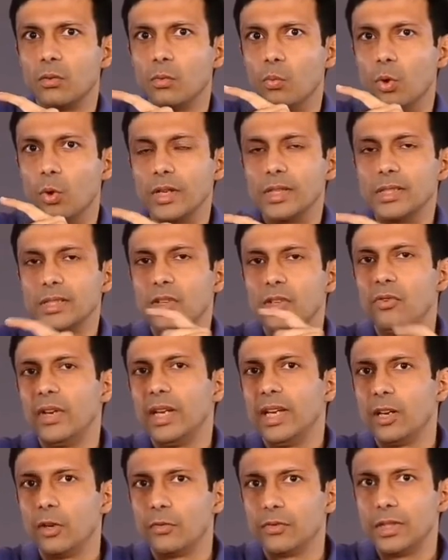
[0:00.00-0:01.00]
what is the
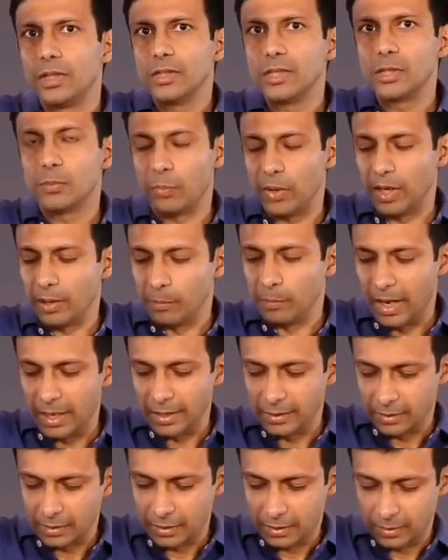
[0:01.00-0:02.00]
reading of the spring
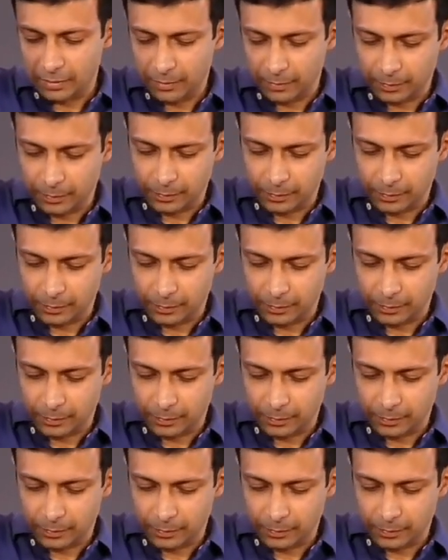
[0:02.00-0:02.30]
balance.